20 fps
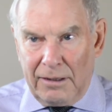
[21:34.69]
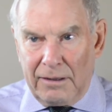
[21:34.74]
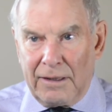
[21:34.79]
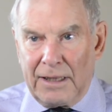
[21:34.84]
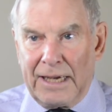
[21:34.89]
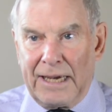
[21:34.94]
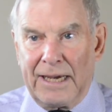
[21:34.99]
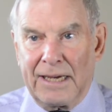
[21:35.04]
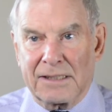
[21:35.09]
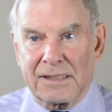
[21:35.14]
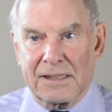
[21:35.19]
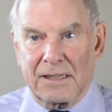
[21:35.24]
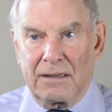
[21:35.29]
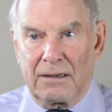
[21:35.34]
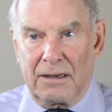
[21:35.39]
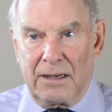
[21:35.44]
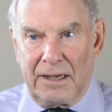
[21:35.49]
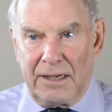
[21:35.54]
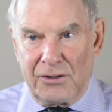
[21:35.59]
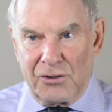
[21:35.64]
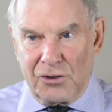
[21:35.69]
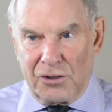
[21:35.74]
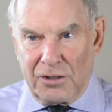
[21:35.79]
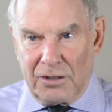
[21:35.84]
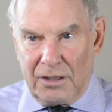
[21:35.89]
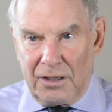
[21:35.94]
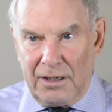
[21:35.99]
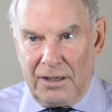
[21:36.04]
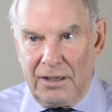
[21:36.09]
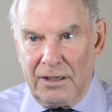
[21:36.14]
the
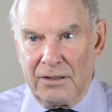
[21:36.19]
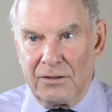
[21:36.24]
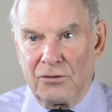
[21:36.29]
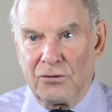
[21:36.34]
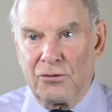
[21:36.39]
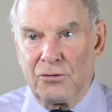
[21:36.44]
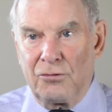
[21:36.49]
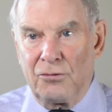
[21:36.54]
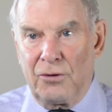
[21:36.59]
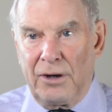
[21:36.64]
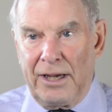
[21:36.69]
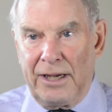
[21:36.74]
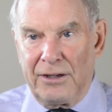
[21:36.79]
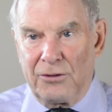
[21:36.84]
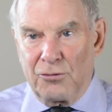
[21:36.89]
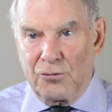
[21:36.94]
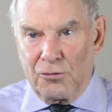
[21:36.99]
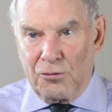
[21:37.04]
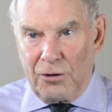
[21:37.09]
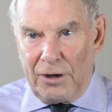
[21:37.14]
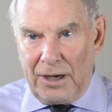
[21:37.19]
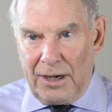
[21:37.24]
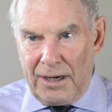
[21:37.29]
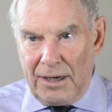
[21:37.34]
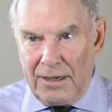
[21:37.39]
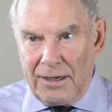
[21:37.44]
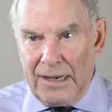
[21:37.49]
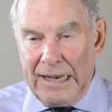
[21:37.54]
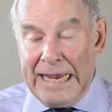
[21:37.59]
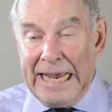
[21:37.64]
escalation into a
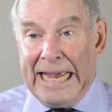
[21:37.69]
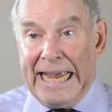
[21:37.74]
trade